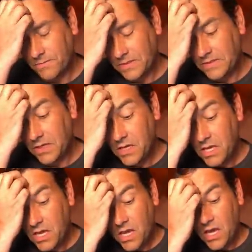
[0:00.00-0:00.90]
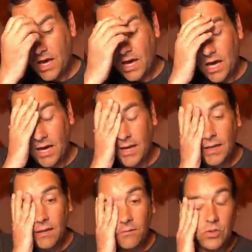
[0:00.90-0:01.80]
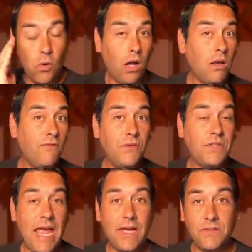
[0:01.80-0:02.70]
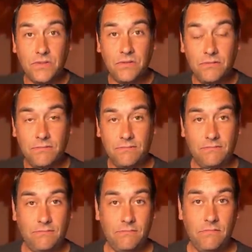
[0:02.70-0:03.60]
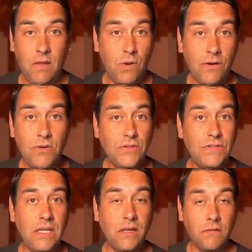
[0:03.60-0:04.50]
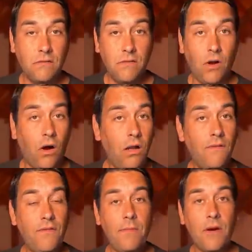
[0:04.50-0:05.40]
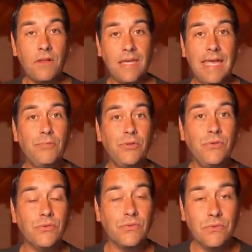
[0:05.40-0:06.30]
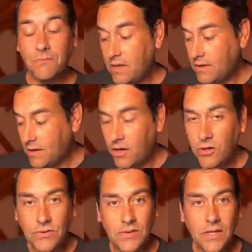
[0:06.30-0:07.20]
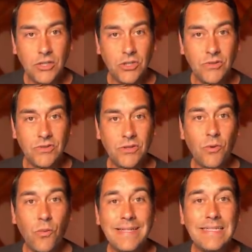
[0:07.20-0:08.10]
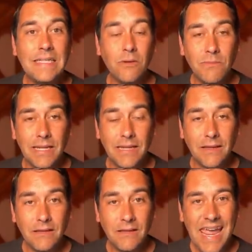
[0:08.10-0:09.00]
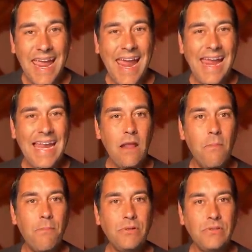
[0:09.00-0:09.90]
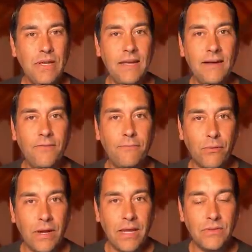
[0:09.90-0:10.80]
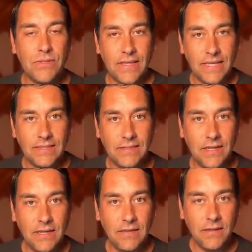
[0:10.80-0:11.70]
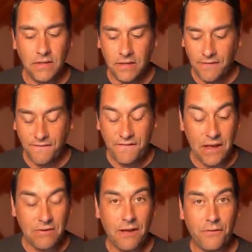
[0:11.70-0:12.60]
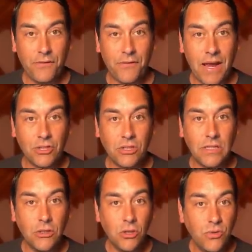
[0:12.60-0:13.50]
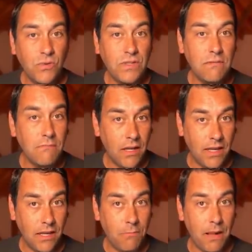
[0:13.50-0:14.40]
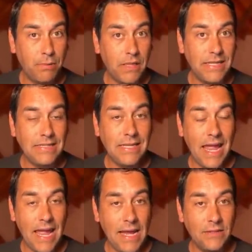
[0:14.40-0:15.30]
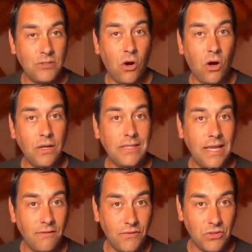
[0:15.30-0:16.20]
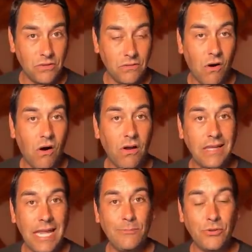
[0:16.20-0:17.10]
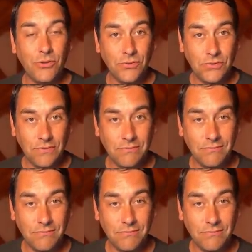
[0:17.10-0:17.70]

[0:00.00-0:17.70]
No. uh, uh, so all of those ads, that whatever you're seeing, all of them that are on cable news, a new study shows that they're wasting their money. 80% of the brands that they studied found out that they're actually losing money by placing ads on television, on cable news.